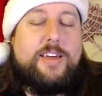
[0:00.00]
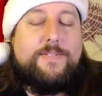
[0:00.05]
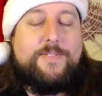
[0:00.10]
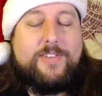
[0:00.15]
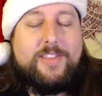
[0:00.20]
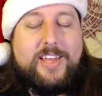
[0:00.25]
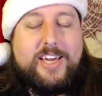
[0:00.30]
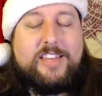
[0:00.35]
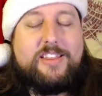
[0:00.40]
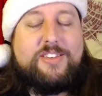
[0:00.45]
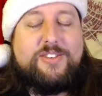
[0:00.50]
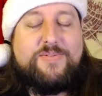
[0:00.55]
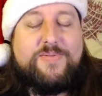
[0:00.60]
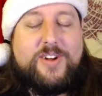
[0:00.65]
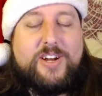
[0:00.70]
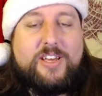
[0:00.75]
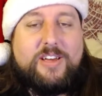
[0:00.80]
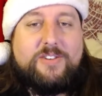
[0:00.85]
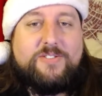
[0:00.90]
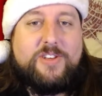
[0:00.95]
If you like these
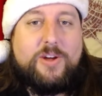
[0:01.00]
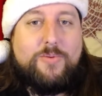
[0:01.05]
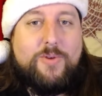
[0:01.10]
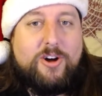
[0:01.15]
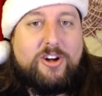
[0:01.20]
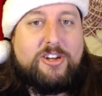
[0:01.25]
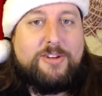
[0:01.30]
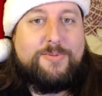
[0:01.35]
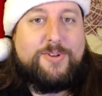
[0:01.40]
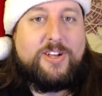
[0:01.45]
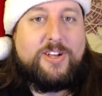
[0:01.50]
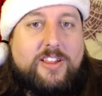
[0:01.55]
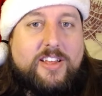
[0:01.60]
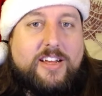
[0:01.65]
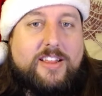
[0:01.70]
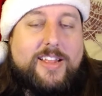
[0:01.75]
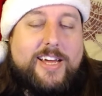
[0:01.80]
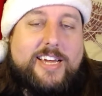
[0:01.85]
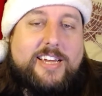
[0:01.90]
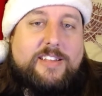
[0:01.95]
videos, I welcome you to
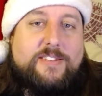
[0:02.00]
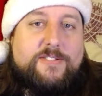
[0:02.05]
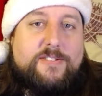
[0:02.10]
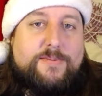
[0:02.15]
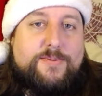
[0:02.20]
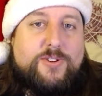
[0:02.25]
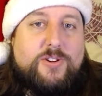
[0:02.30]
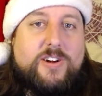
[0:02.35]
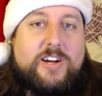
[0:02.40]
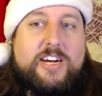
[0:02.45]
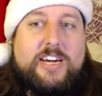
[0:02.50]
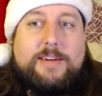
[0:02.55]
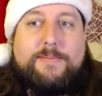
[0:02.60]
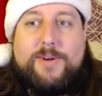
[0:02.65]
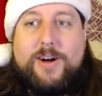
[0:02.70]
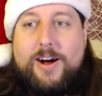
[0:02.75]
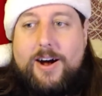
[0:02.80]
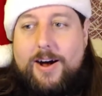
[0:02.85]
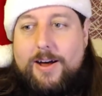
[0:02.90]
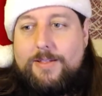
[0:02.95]
like and subscribe.
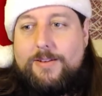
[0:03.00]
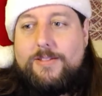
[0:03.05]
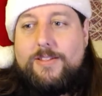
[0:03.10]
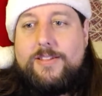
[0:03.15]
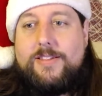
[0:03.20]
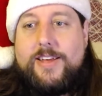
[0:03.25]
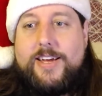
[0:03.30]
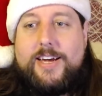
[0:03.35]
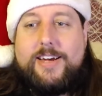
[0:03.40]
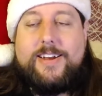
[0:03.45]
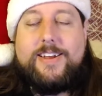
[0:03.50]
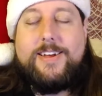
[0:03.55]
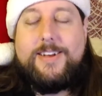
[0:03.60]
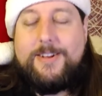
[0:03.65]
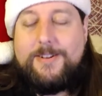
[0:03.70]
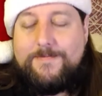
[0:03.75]
Other than that,